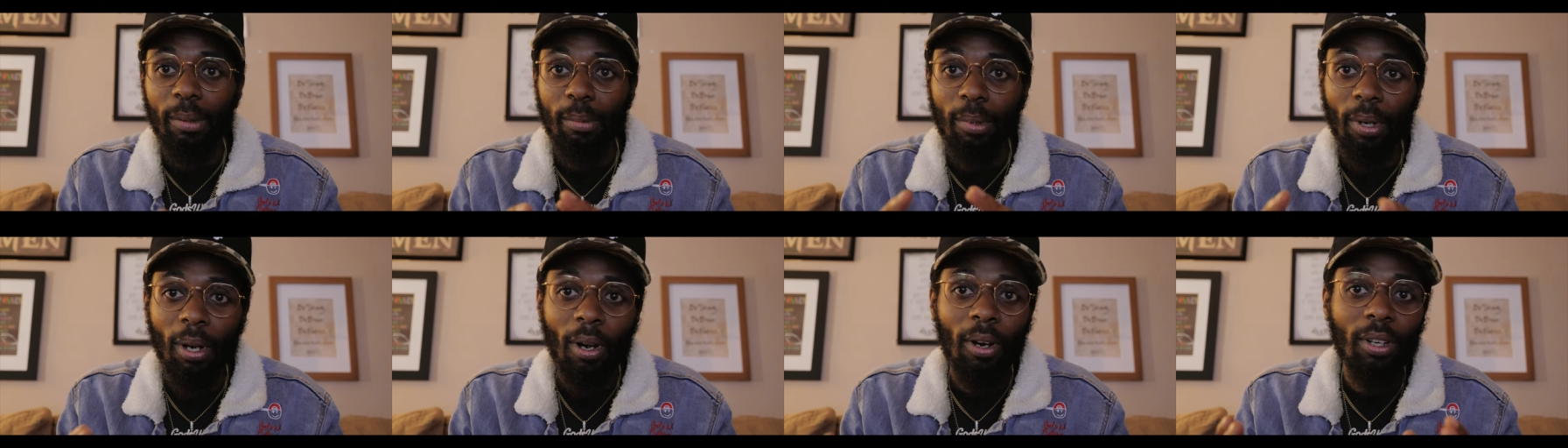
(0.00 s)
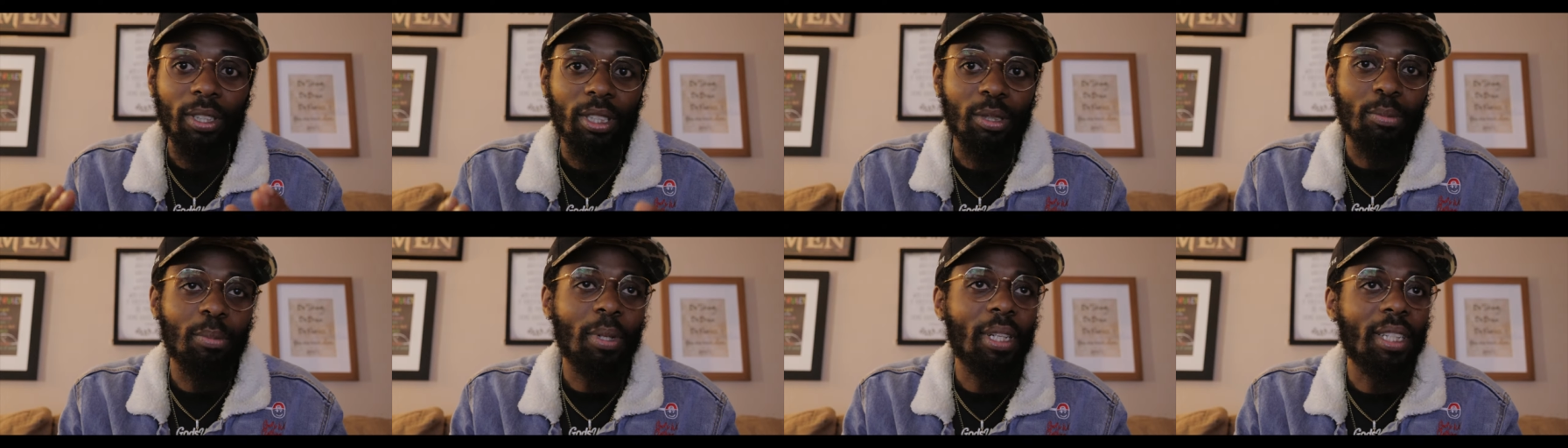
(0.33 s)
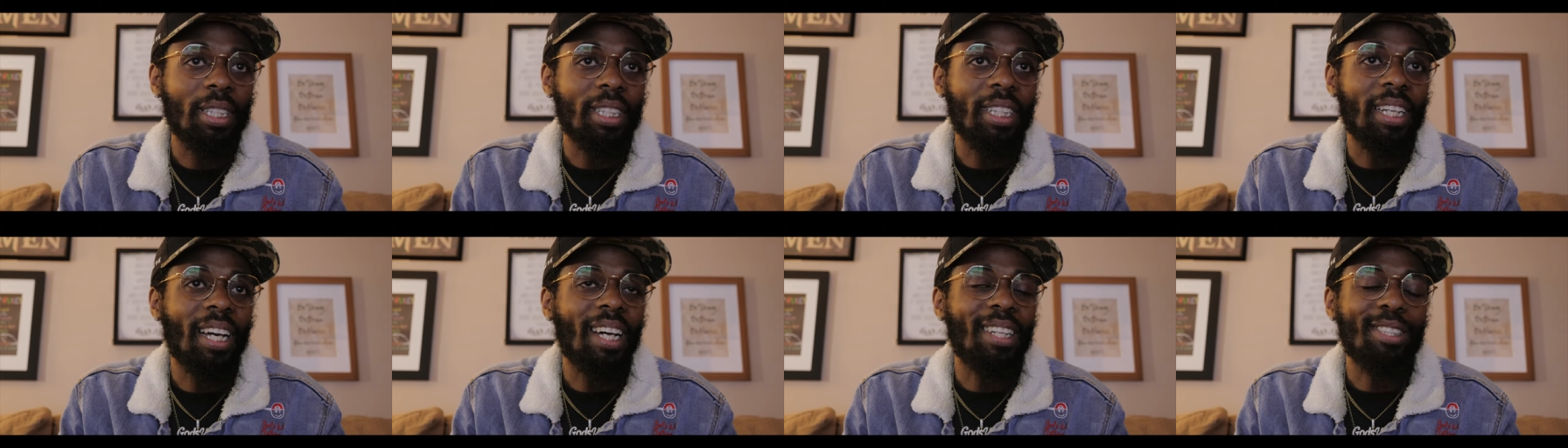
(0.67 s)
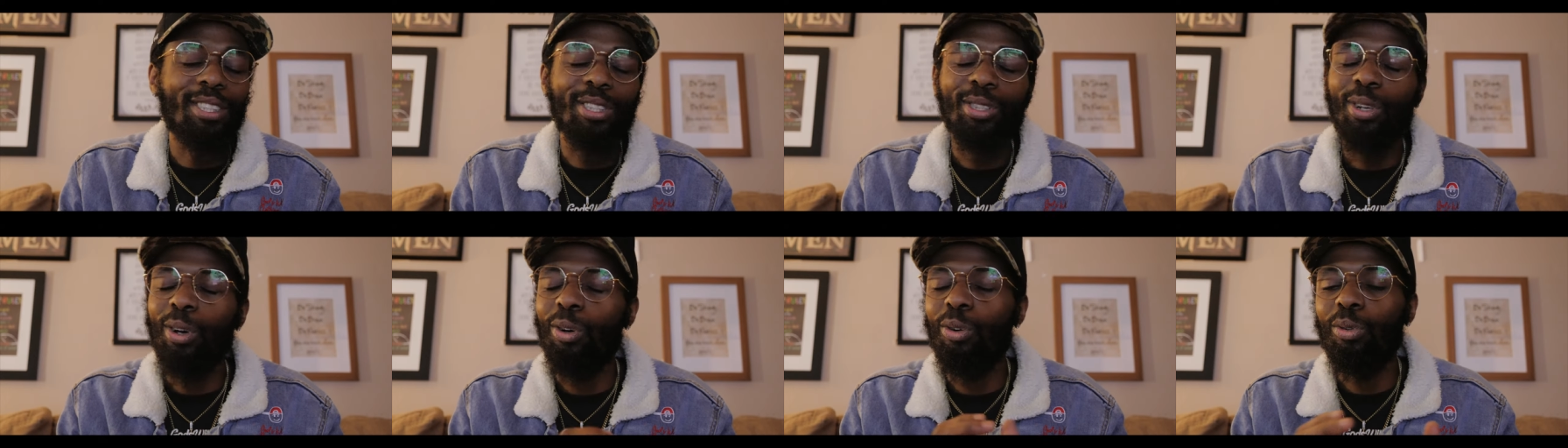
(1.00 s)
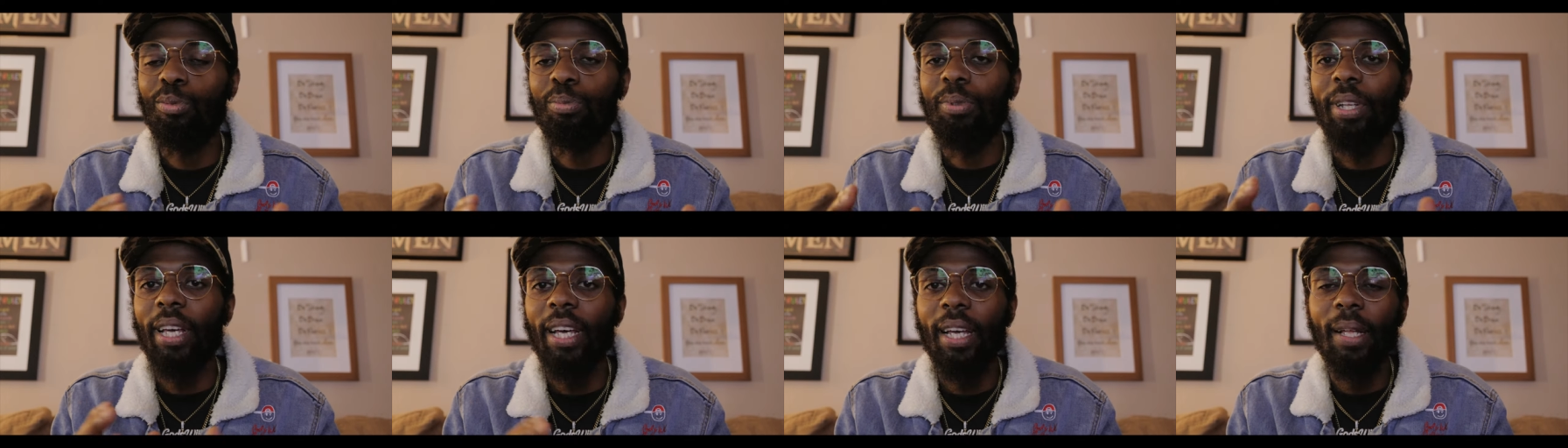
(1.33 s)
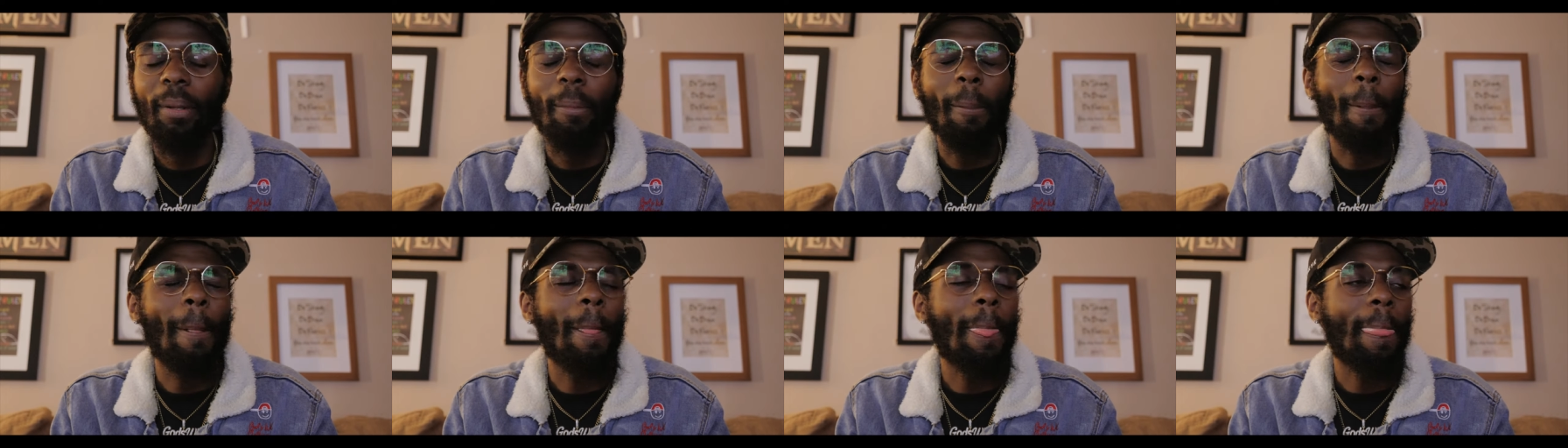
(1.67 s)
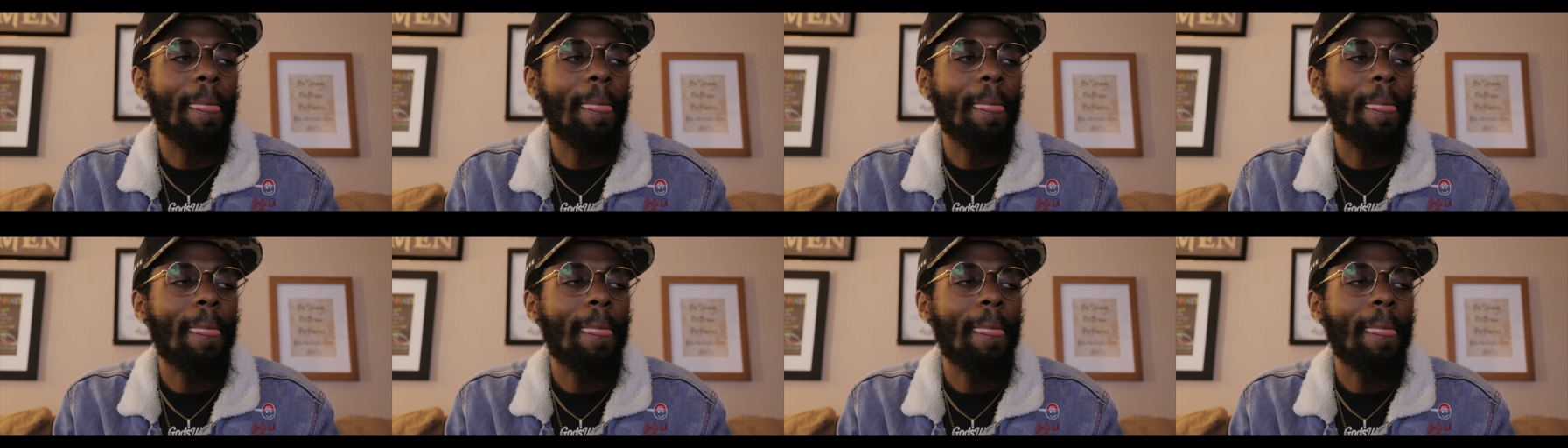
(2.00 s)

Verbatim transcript: But ultimately, I just hope that,